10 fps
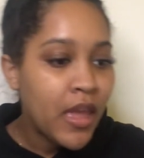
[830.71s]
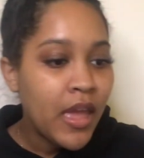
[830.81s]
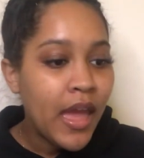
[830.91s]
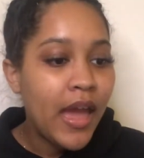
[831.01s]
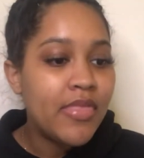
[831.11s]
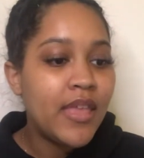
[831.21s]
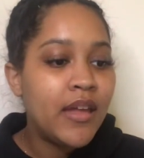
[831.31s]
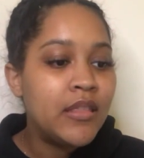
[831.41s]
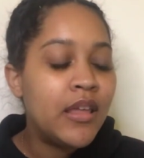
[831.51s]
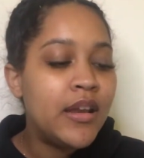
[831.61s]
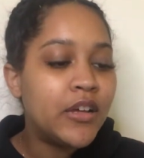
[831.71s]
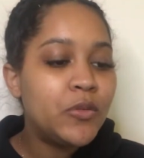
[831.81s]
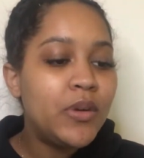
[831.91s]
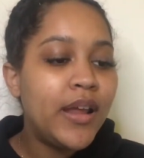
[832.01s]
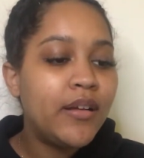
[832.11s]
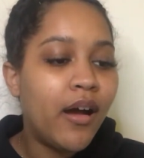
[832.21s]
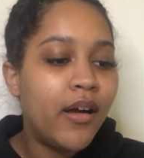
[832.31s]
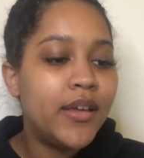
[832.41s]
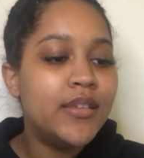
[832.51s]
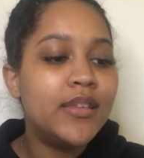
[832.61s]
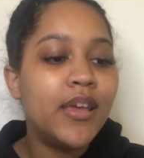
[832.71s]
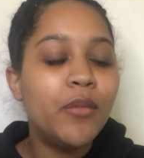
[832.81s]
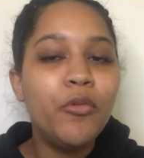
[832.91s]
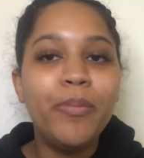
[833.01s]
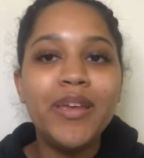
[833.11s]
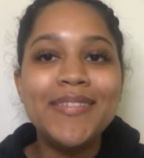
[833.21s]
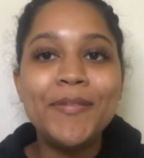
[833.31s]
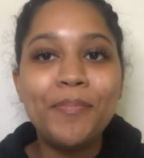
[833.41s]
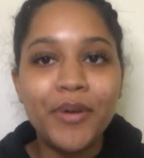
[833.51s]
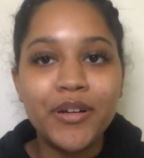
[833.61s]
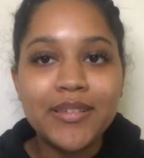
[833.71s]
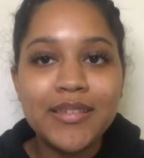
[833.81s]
And then the next one I got is animal-based books.